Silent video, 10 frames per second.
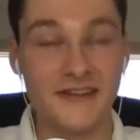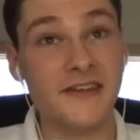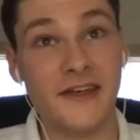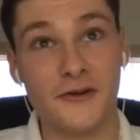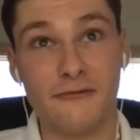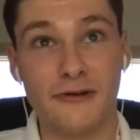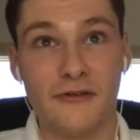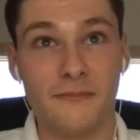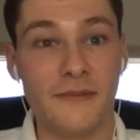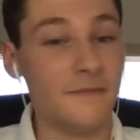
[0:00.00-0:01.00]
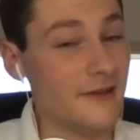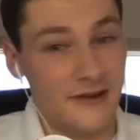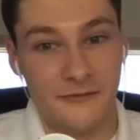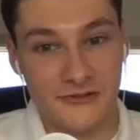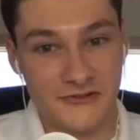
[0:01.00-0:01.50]
you can't go wrong with being
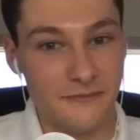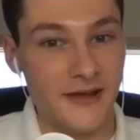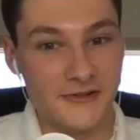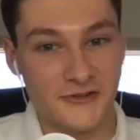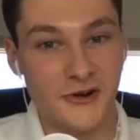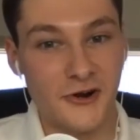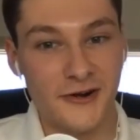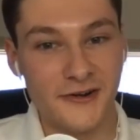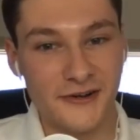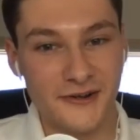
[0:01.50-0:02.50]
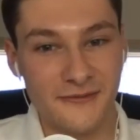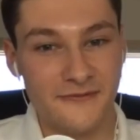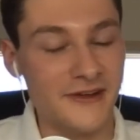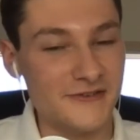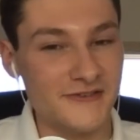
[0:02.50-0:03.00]
able just to bash a car into
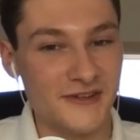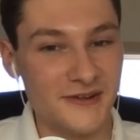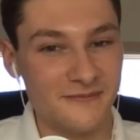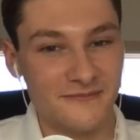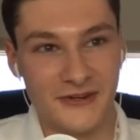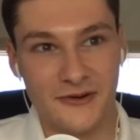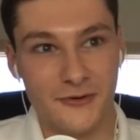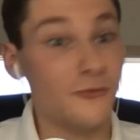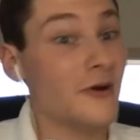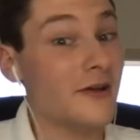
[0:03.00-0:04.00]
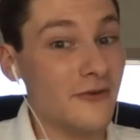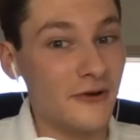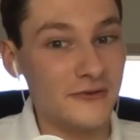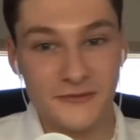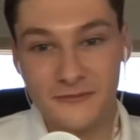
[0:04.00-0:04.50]
fences that or whatever
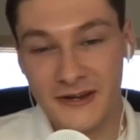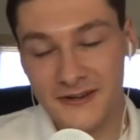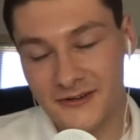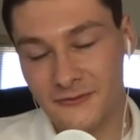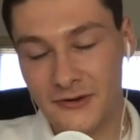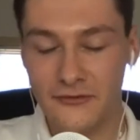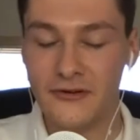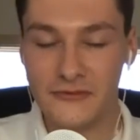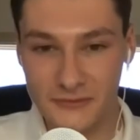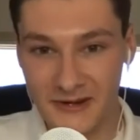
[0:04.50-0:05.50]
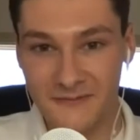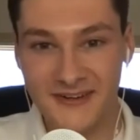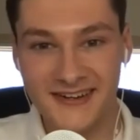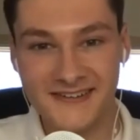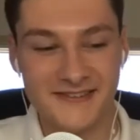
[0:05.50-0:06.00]
else you may whatever else it may
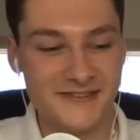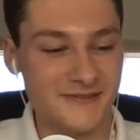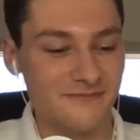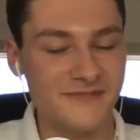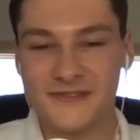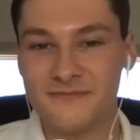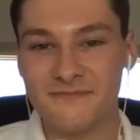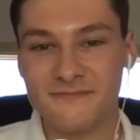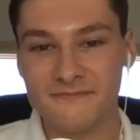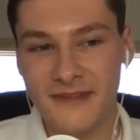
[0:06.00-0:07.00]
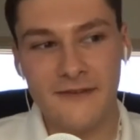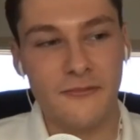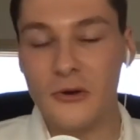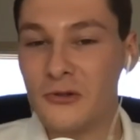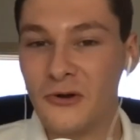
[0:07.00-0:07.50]
be, and just have a
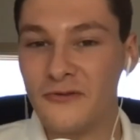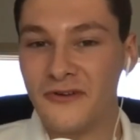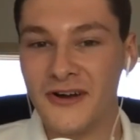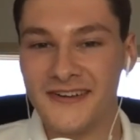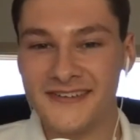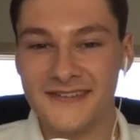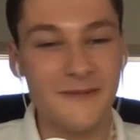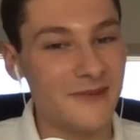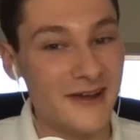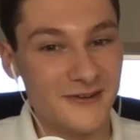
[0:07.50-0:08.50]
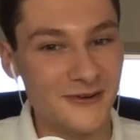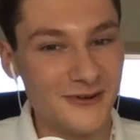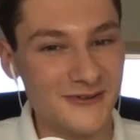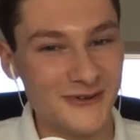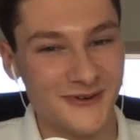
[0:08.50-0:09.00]
boatload of fun and get paid to do it
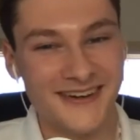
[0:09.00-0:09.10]
too.